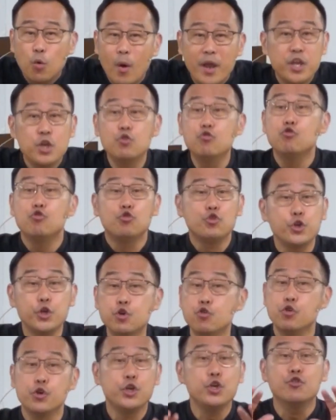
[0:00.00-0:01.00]
You
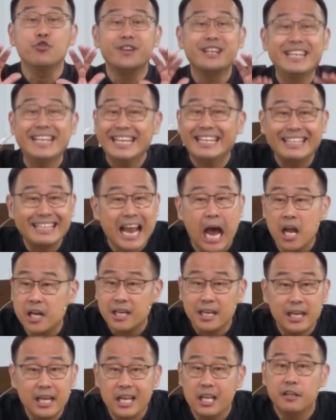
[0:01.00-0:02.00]
need not
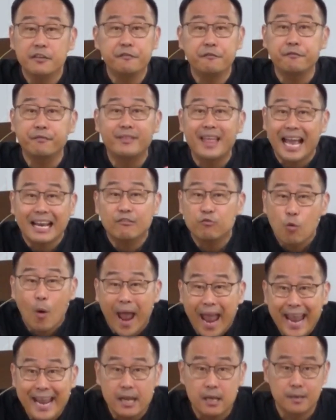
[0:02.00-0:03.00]
live that
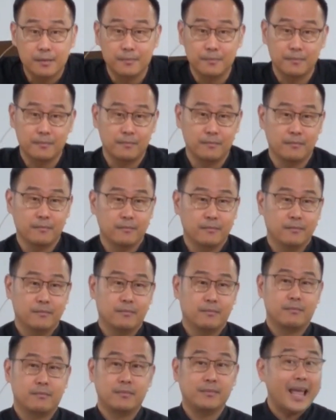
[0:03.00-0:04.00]
way.
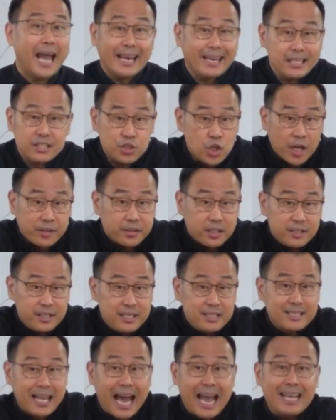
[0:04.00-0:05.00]
That is not the
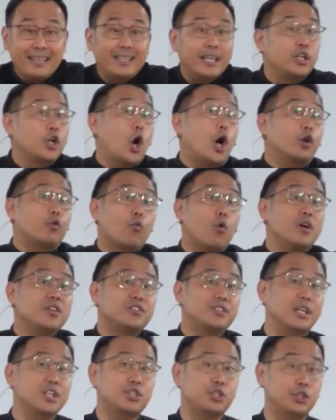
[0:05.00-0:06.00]
design that God wants
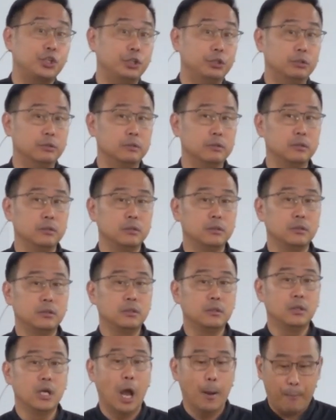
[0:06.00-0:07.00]
us to.
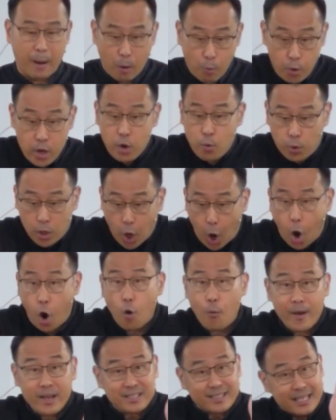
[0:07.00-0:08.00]
But we will
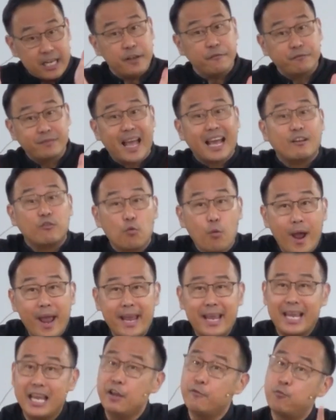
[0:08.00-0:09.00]
always live that way
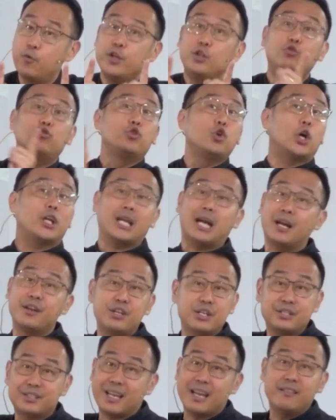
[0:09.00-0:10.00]
if we do not
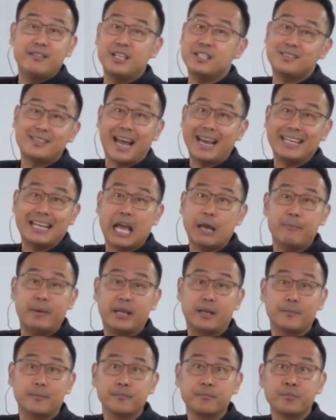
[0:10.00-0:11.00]
understand this dynamic,
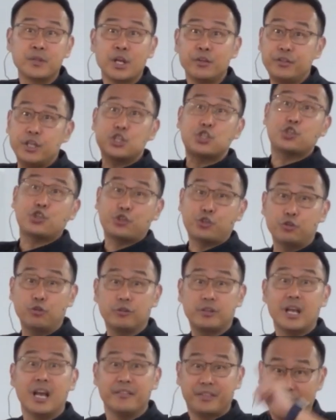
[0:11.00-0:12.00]
this truth,
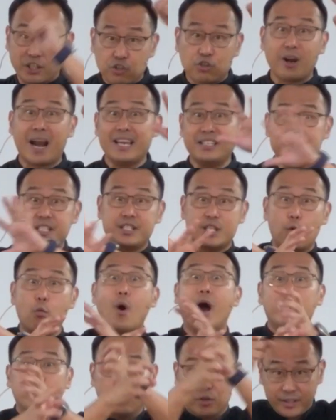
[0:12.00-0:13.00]
that Christ is the
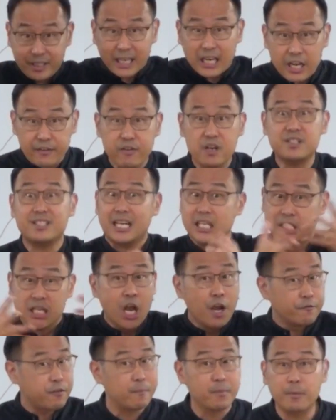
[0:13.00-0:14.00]
one who delivers us
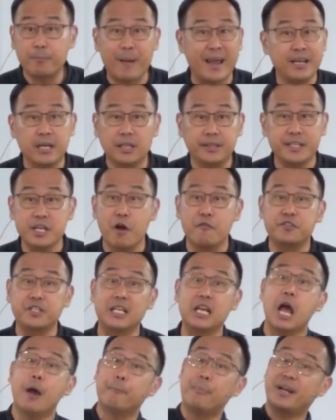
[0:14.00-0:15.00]
from the penalty of sin.
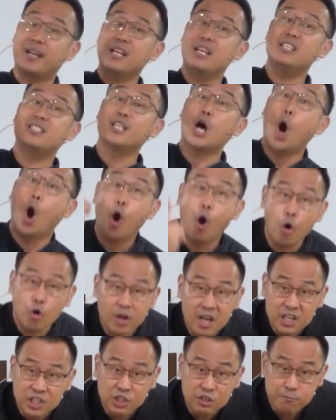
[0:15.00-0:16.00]
But it is the Holy
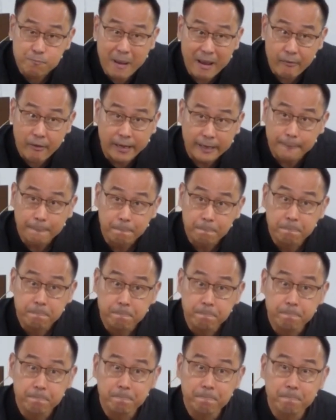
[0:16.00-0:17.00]
Spirit
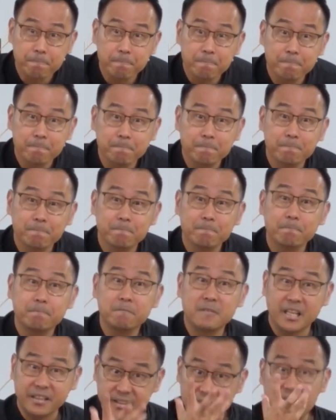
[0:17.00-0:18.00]

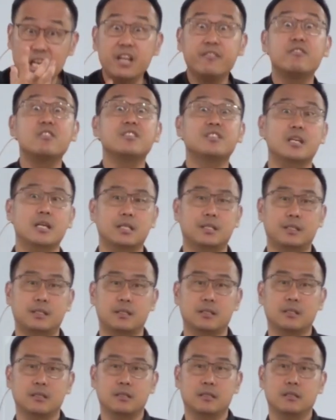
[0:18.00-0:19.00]
that delivers us
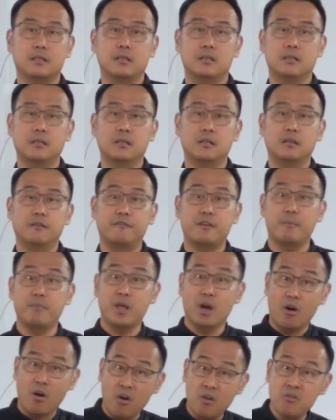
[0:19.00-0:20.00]
from the
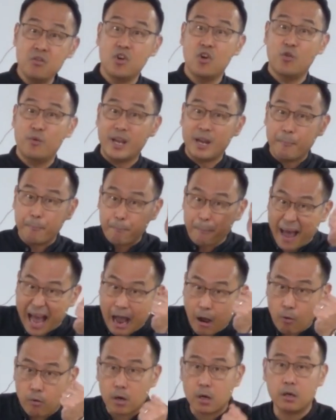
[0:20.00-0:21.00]
ongoing
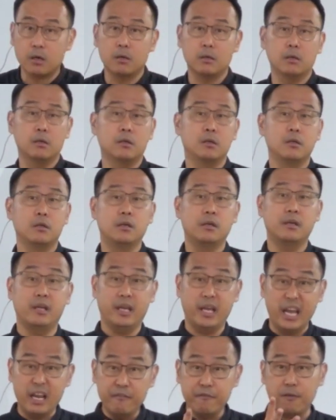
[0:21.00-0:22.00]
power,
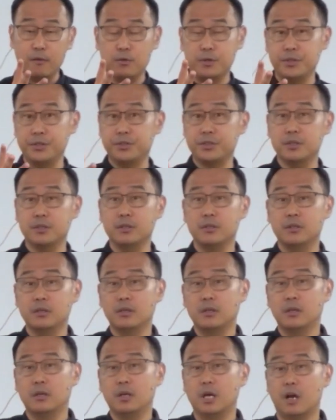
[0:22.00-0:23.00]
influence
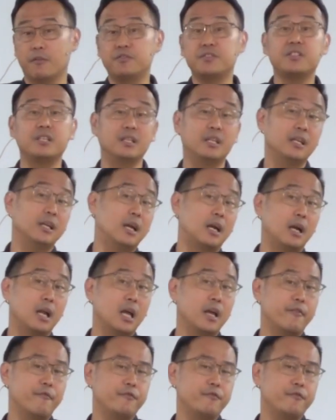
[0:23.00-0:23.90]
of sin in our life.